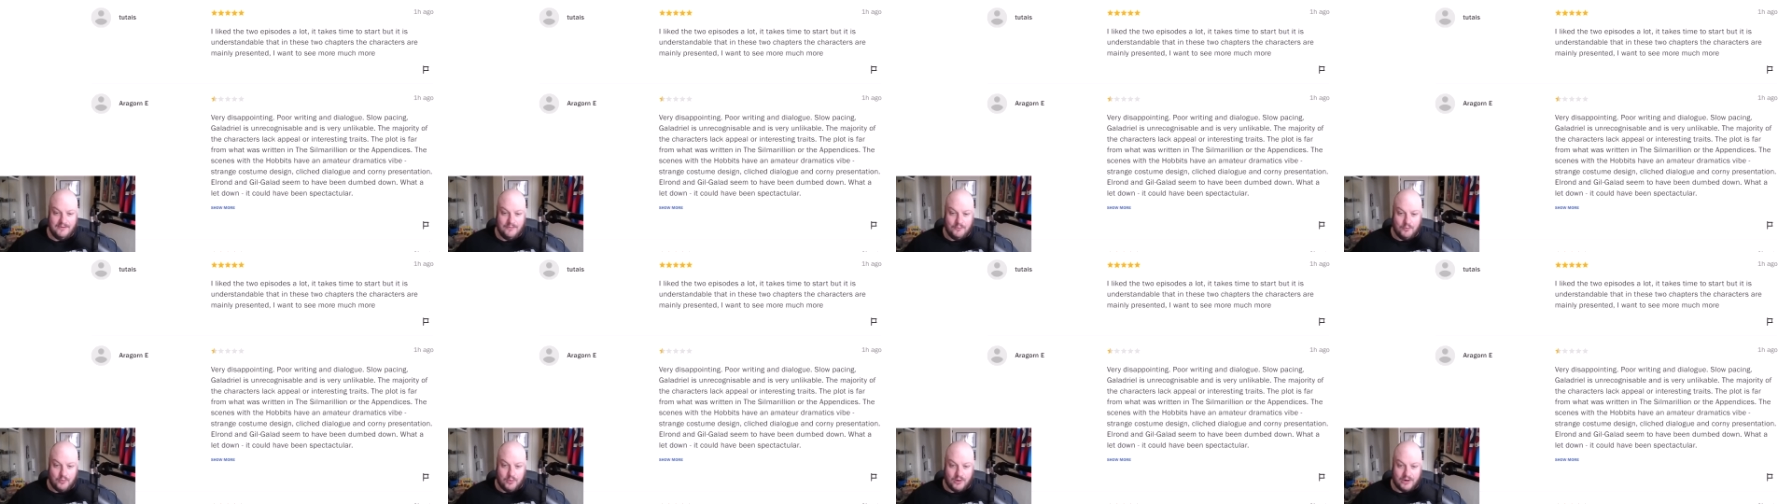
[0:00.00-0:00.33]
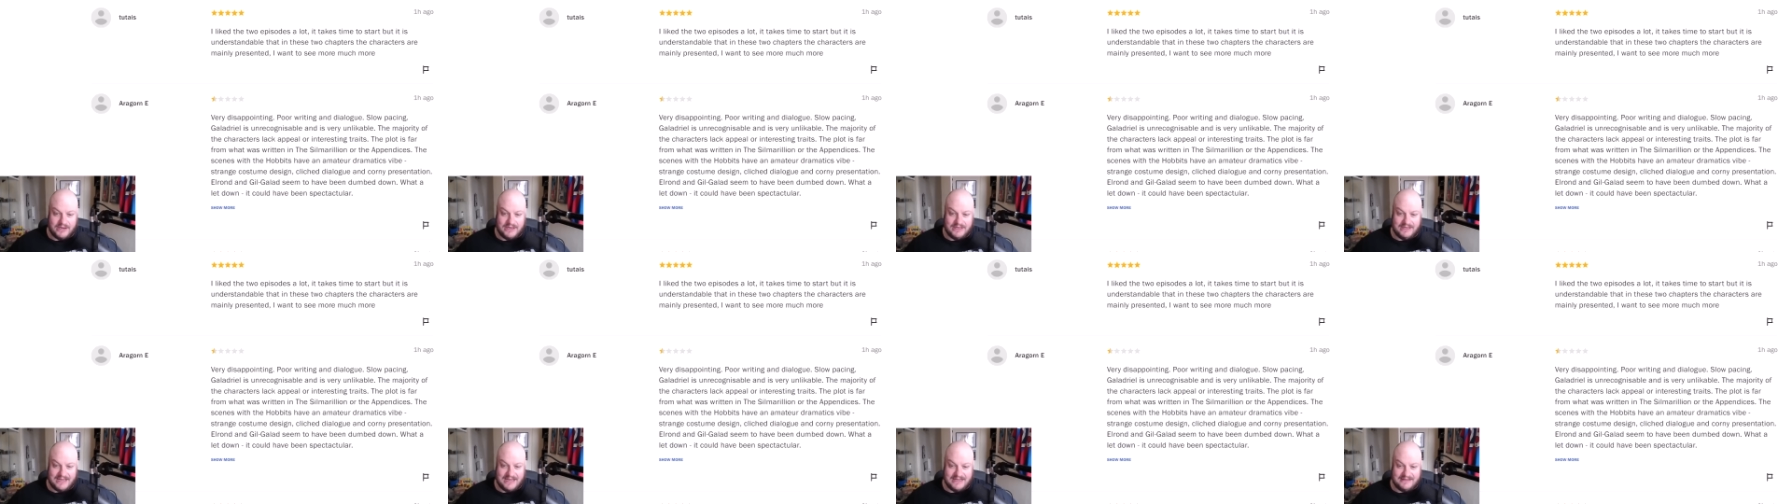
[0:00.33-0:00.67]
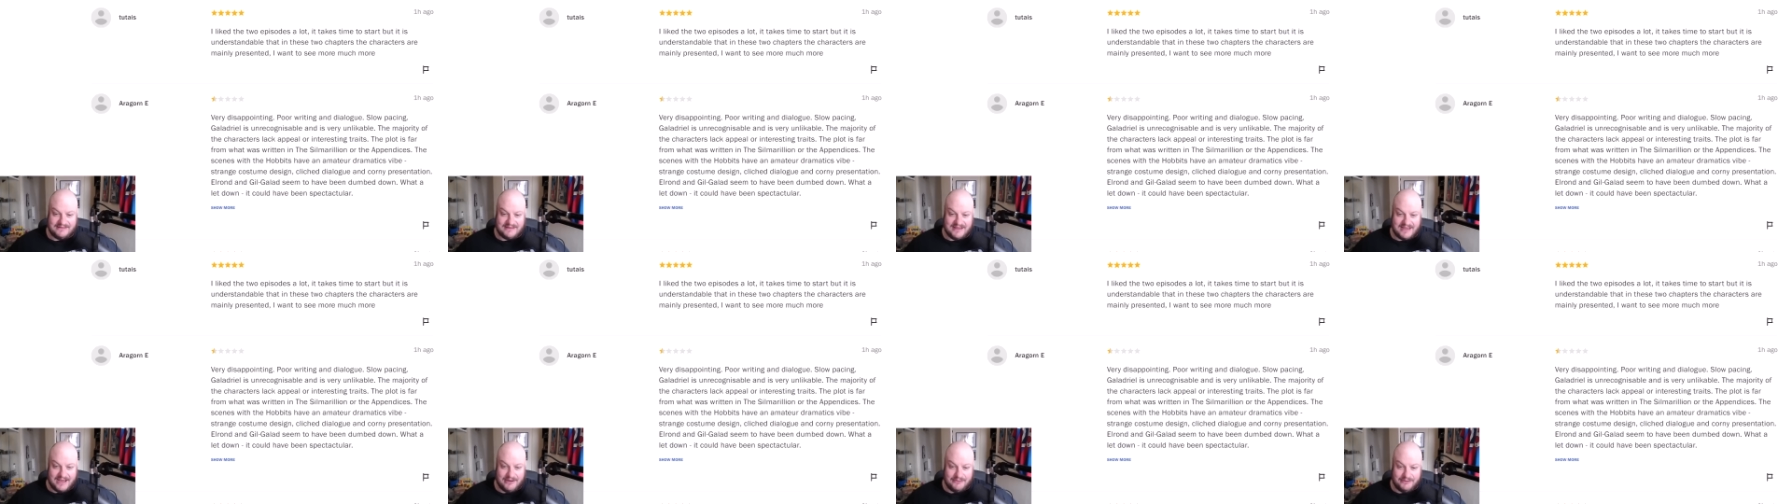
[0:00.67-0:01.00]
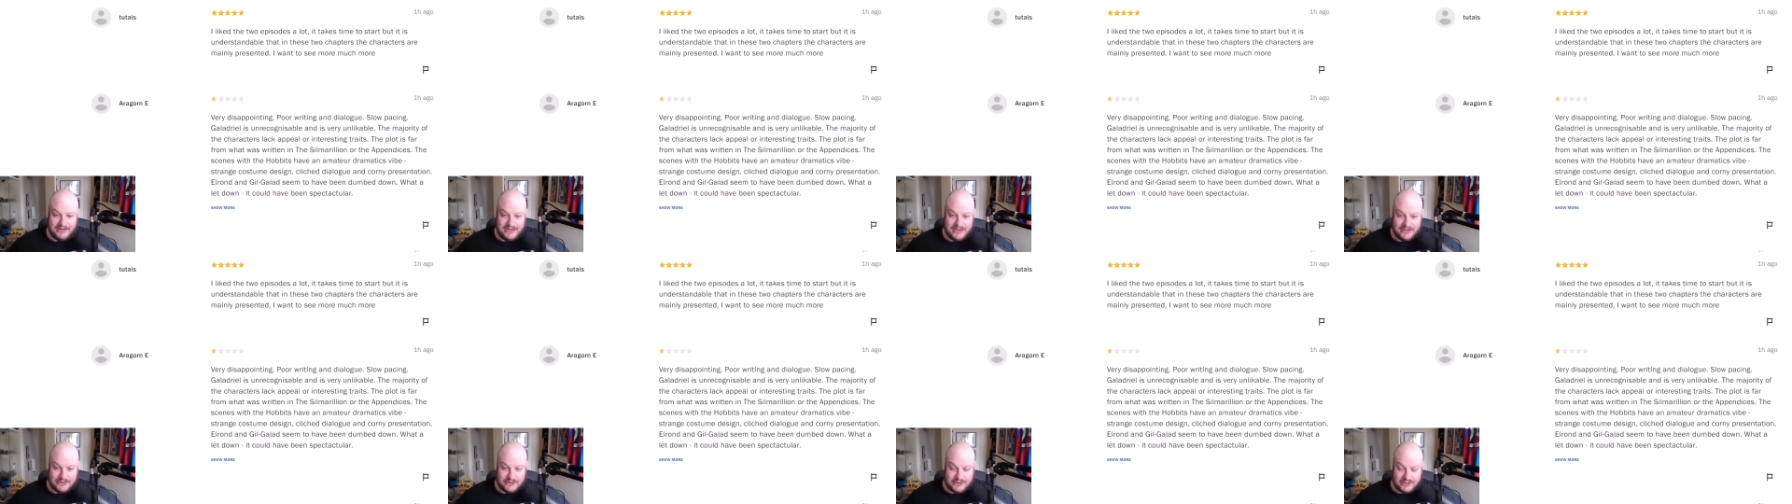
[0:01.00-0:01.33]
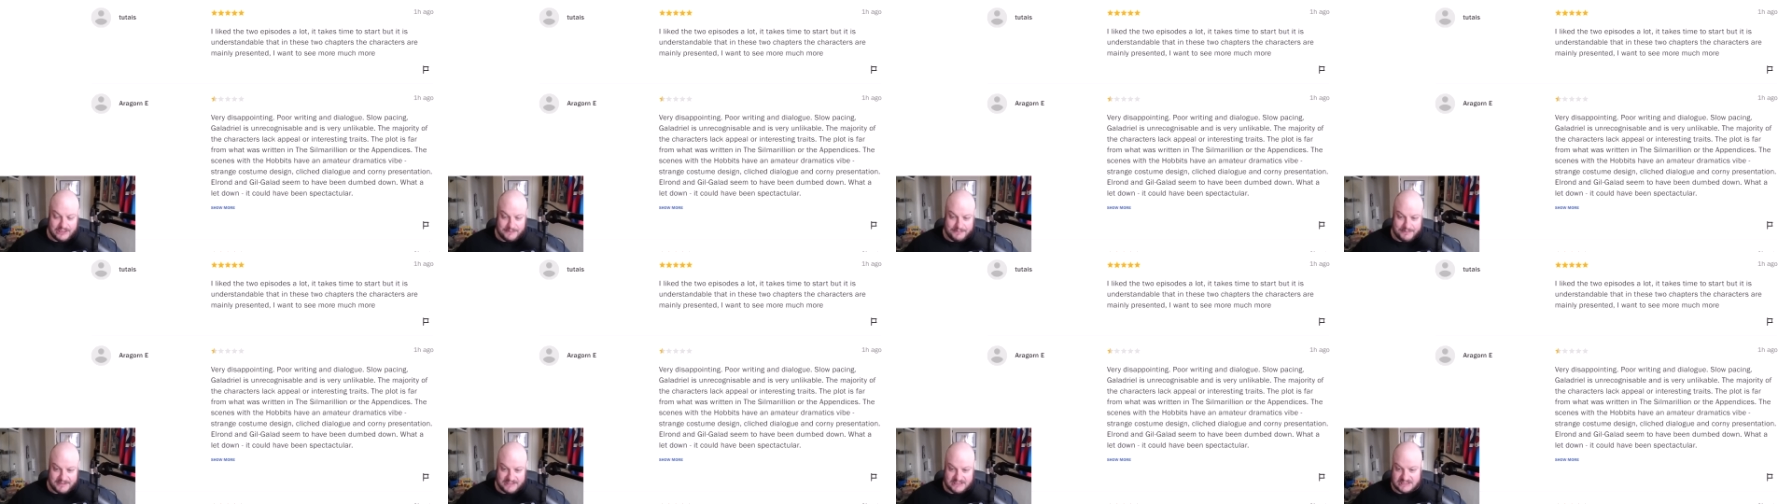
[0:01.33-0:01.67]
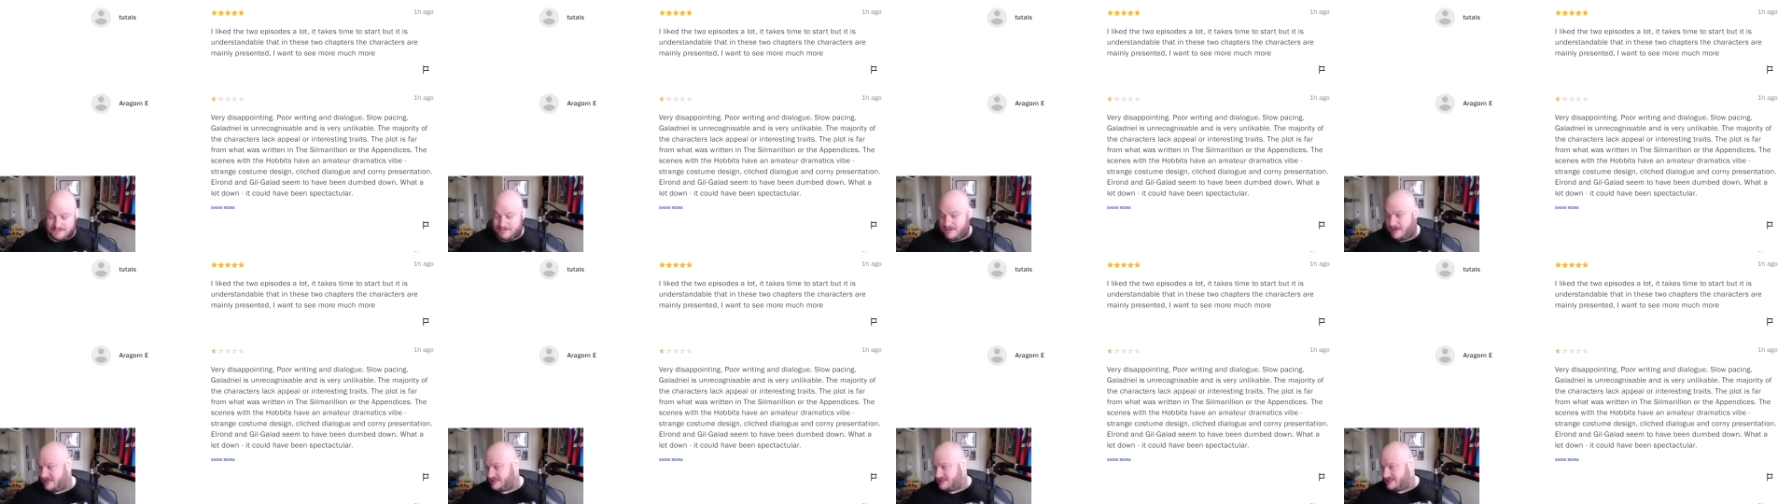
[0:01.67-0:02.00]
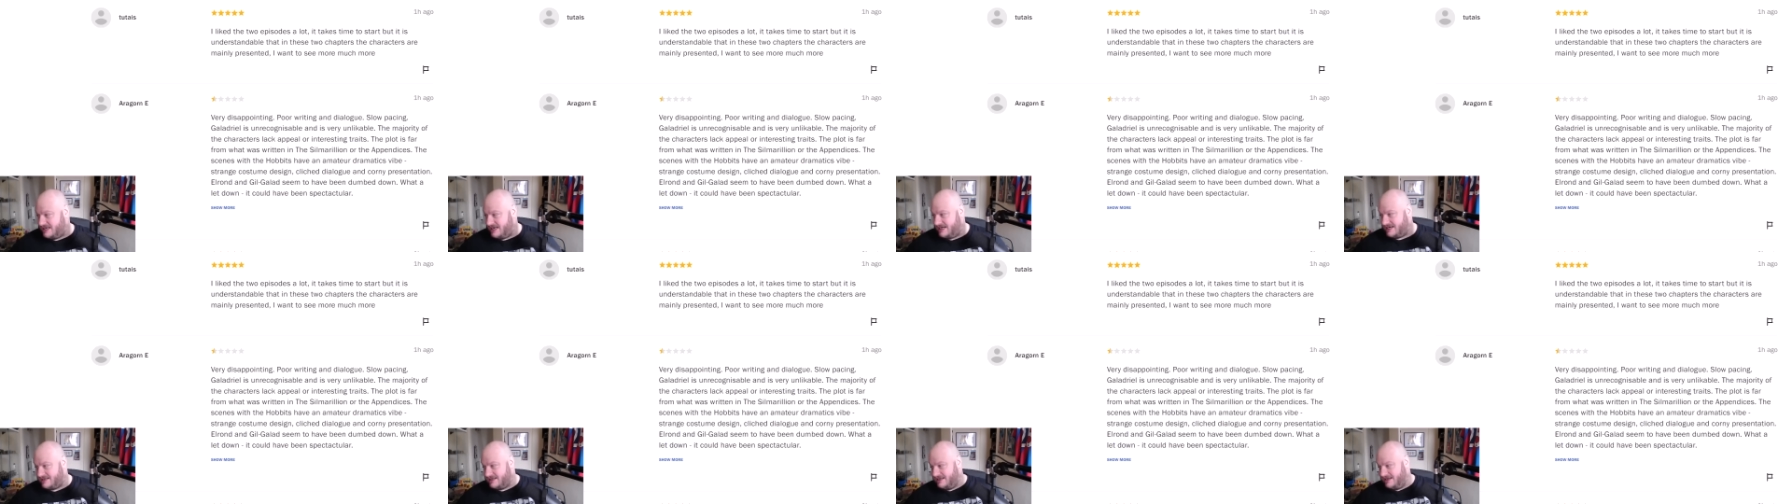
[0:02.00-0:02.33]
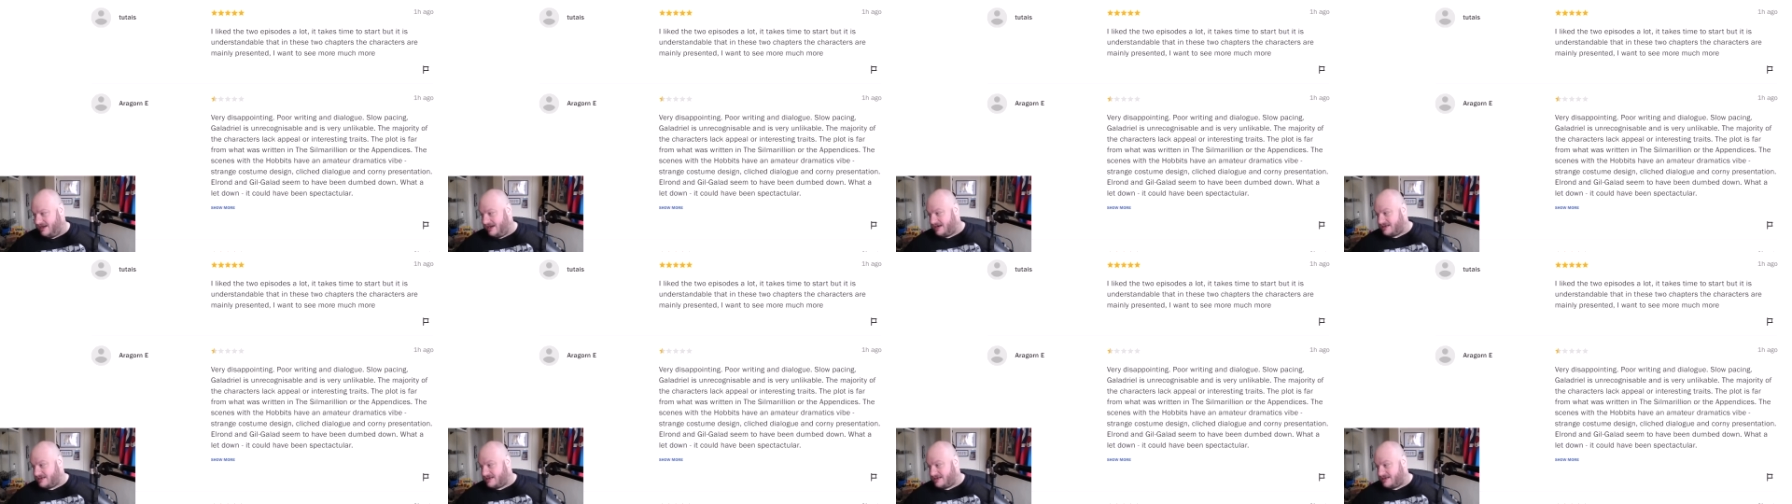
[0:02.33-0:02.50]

What a letdown. It could have been spectacular.